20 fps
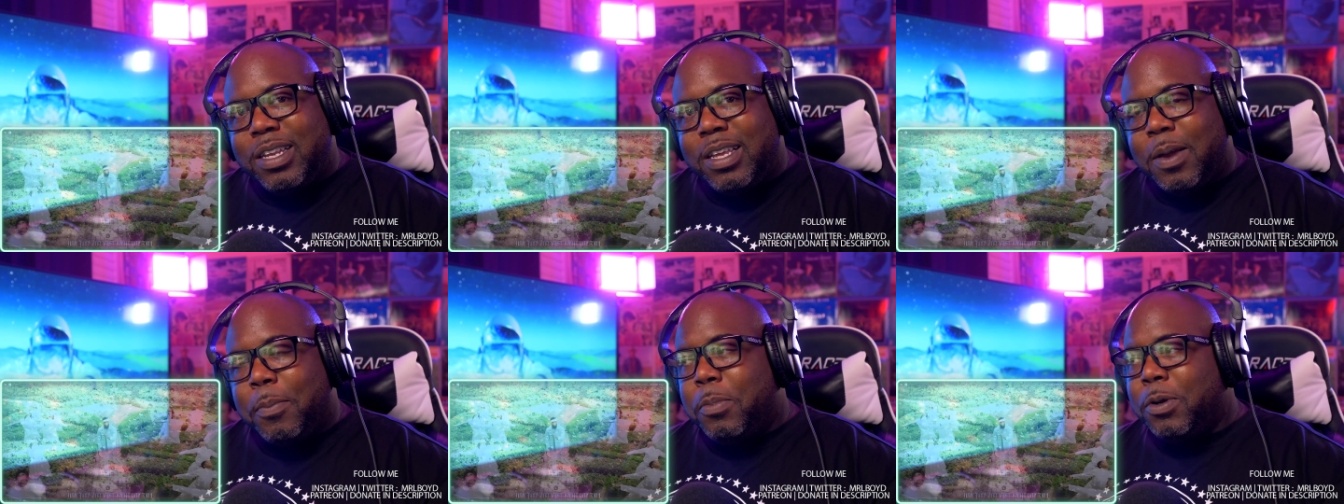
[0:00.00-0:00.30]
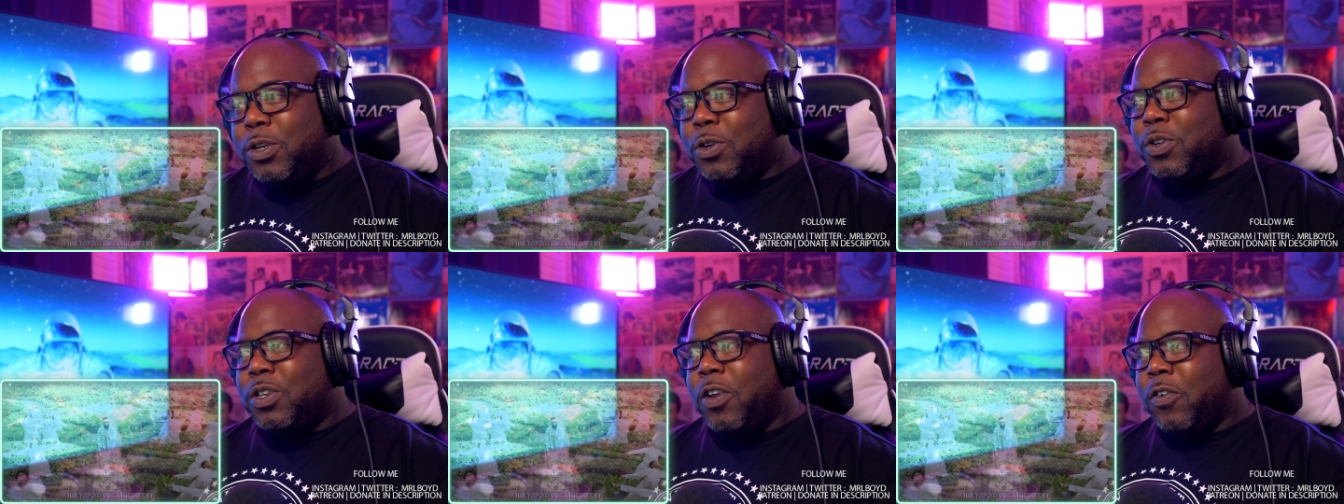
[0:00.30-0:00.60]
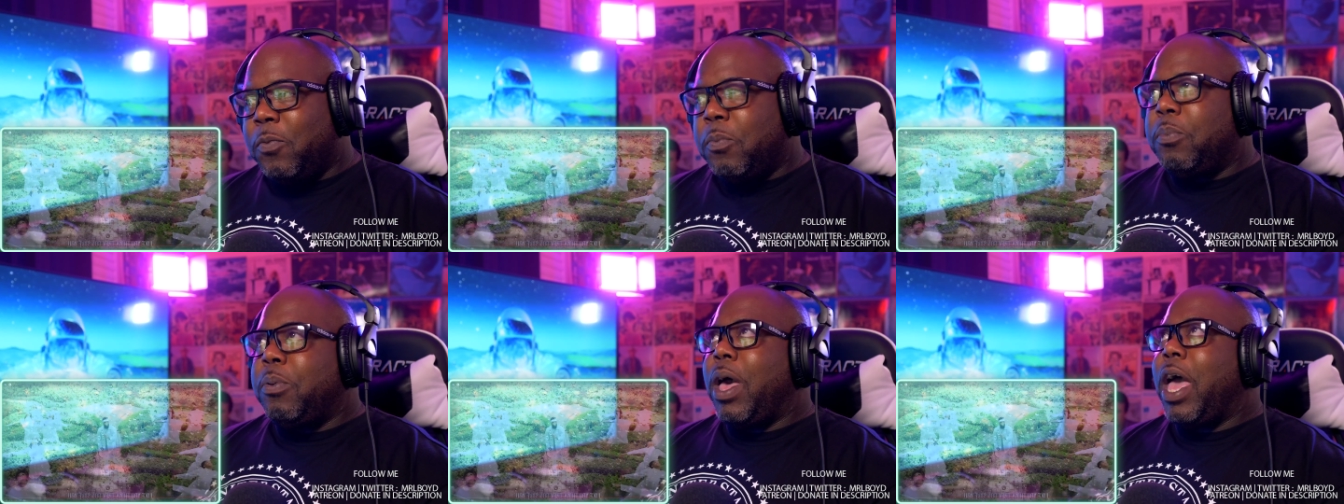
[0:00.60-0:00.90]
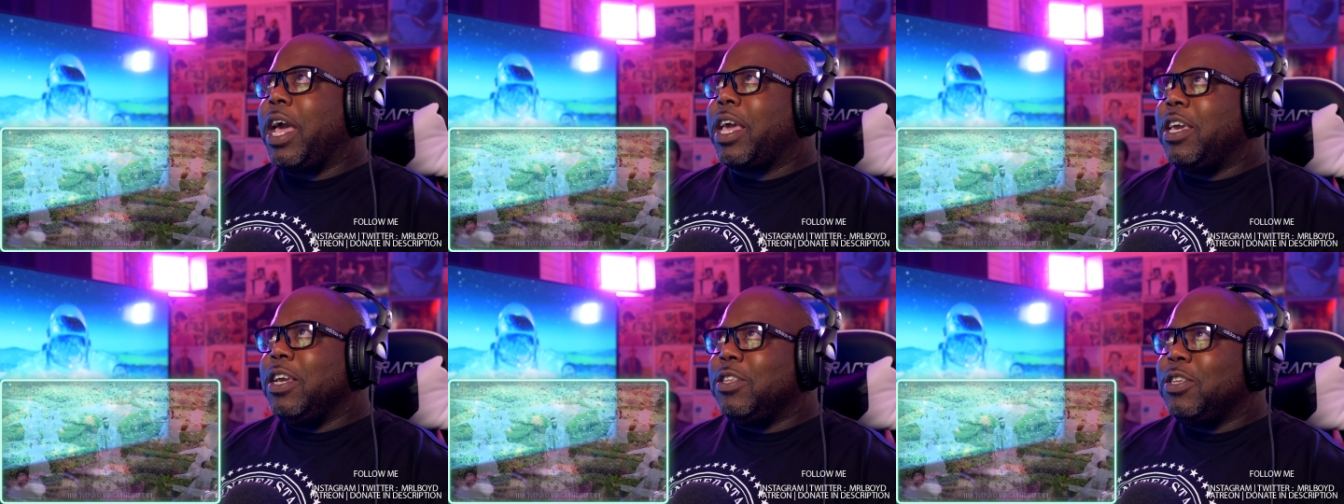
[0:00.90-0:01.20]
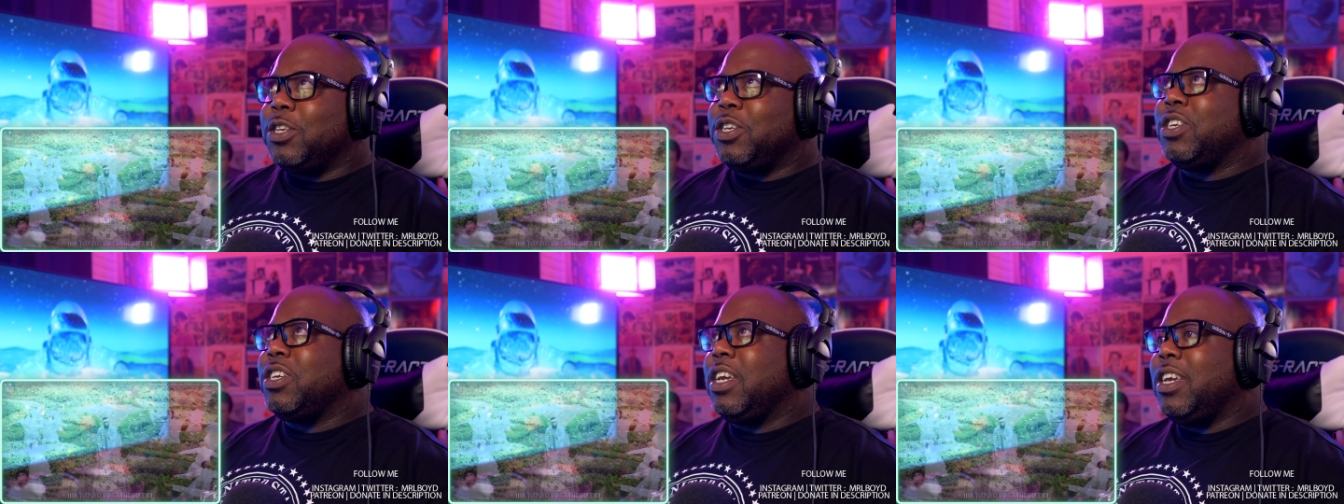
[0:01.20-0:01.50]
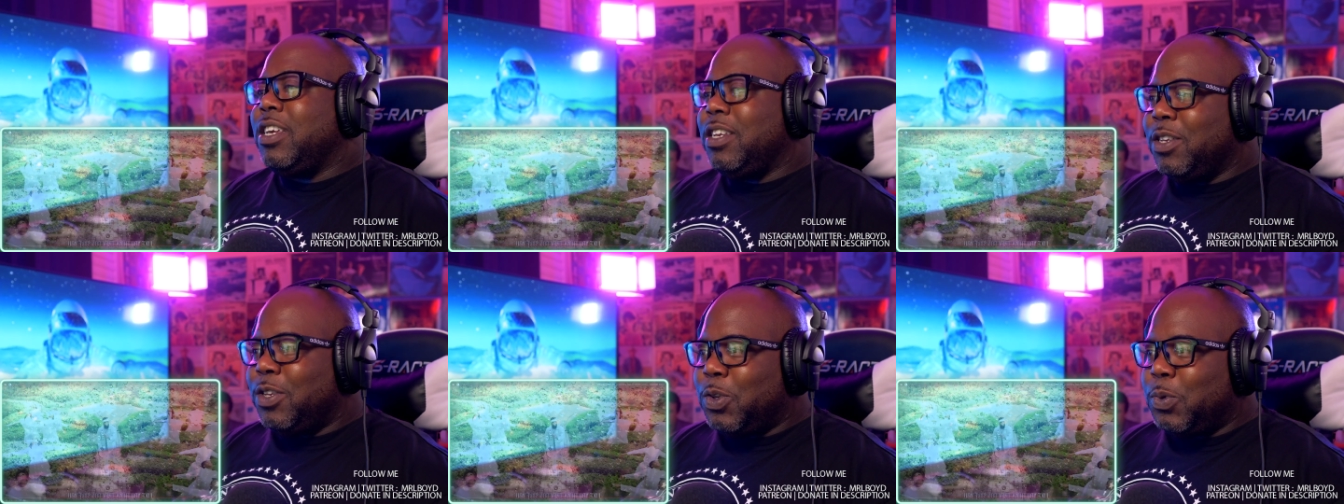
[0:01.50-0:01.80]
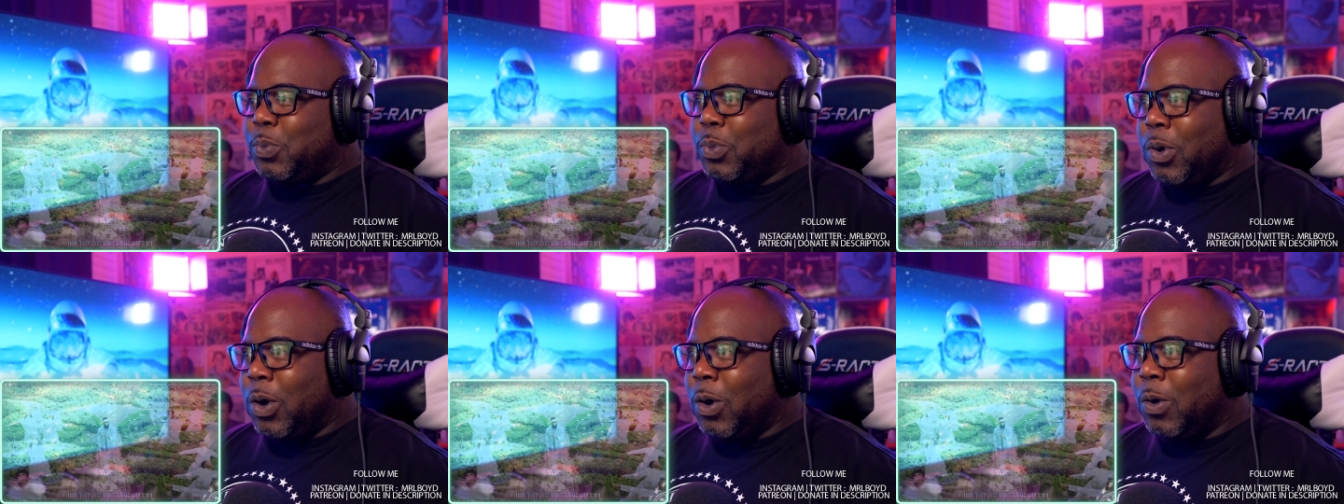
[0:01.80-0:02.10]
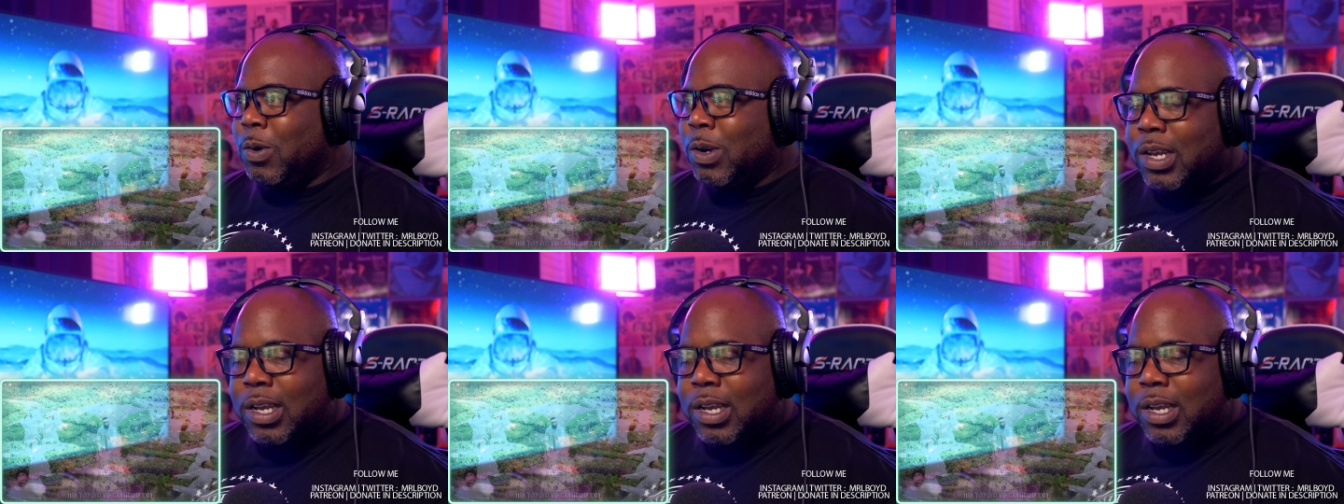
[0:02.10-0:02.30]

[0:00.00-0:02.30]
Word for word: Yeah, put yourself back into chains, bro.